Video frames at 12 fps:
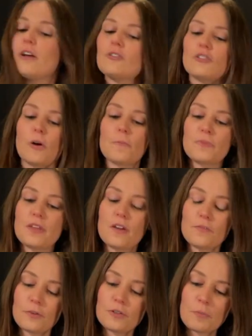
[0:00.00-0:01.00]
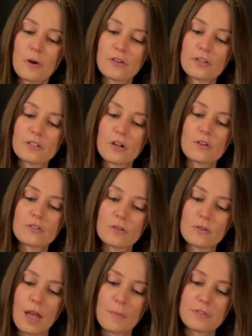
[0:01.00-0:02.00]
So, first part of the guitar
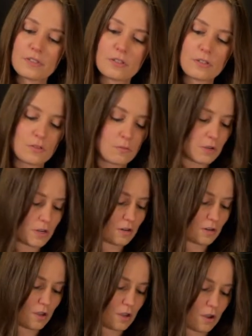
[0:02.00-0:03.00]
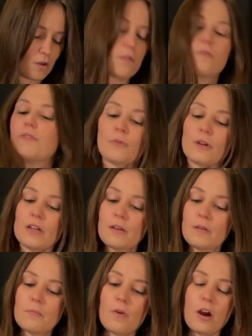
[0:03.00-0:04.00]
solo happens in the 2-minute
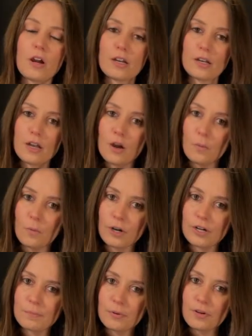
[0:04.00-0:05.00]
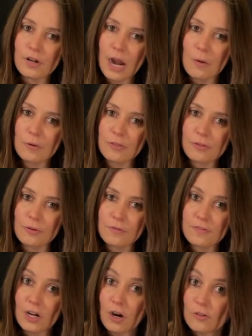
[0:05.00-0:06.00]
03 mark. We're gonna put our 3rd
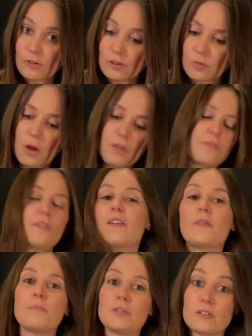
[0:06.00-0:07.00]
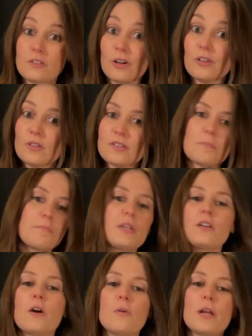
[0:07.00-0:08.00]
finger on the 12th fret of the B string, so it's a
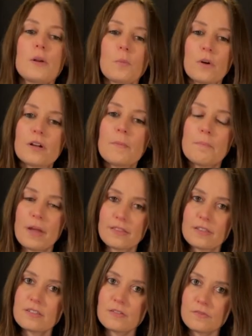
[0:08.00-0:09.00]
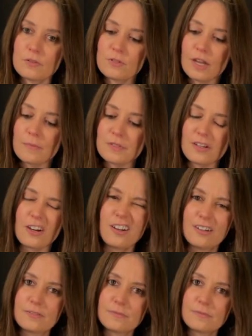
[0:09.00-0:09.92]
B note, and we're gonna bend this a few times here.